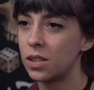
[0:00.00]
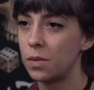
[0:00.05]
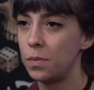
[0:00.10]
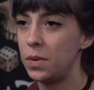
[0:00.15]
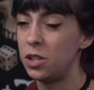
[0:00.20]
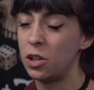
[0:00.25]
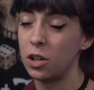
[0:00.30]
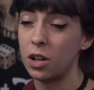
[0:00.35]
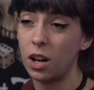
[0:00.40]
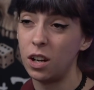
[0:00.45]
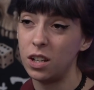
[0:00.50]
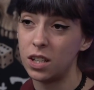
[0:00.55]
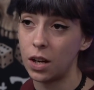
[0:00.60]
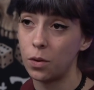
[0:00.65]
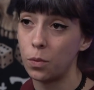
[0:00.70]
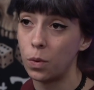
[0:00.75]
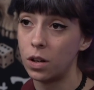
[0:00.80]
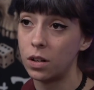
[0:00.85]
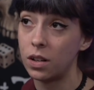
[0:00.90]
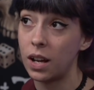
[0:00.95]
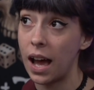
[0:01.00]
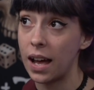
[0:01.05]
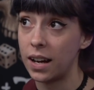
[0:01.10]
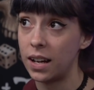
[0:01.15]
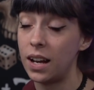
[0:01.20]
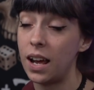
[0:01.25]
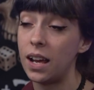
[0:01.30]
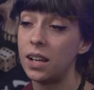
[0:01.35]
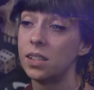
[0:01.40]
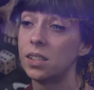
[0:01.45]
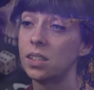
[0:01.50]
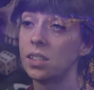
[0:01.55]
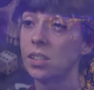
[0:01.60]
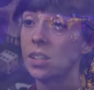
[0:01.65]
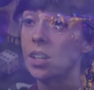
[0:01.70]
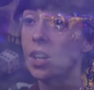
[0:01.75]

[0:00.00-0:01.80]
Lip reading: So it means you can only take 1 Canoness